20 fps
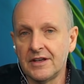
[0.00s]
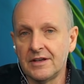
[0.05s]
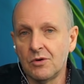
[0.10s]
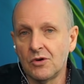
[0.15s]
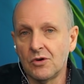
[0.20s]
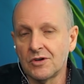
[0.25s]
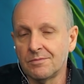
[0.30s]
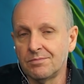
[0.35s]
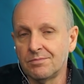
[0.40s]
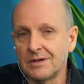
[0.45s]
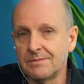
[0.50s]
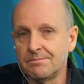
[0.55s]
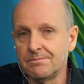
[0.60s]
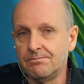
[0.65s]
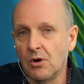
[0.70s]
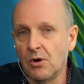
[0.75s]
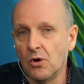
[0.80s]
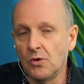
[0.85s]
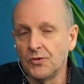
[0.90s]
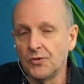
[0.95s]
well, complete
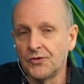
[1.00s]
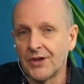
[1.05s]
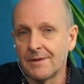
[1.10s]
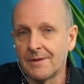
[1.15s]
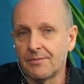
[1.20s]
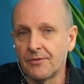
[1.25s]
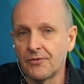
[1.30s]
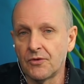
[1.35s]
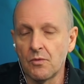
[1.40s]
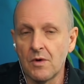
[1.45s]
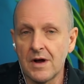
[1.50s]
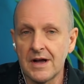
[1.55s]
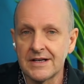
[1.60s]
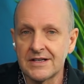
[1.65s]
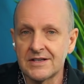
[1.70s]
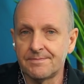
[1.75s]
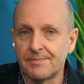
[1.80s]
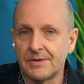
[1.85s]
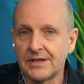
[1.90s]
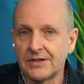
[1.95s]
balls up of the way it's
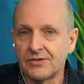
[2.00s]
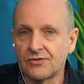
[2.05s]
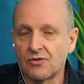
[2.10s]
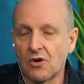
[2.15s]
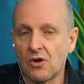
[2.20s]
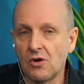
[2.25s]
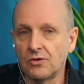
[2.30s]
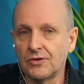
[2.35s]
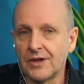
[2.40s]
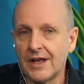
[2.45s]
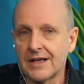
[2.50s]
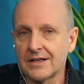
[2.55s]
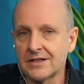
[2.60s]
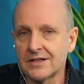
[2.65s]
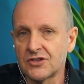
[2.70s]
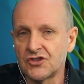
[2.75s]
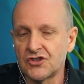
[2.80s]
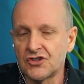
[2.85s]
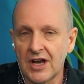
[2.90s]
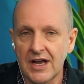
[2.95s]
been rolled out
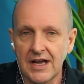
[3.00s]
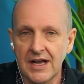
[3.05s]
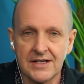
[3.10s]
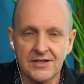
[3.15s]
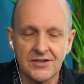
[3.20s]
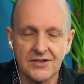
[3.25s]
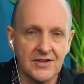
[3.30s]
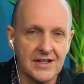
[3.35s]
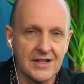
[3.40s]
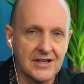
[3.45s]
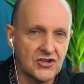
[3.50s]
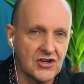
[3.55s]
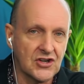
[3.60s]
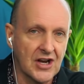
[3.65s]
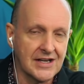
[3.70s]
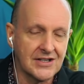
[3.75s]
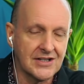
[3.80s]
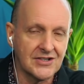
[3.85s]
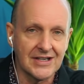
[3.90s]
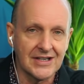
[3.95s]
and then
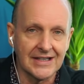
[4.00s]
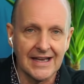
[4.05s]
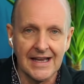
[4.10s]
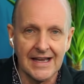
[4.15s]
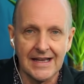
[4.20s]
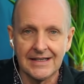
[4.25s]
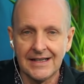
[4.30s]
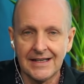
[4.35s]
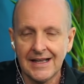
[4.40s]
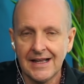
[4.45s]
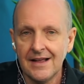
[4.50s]
changed again,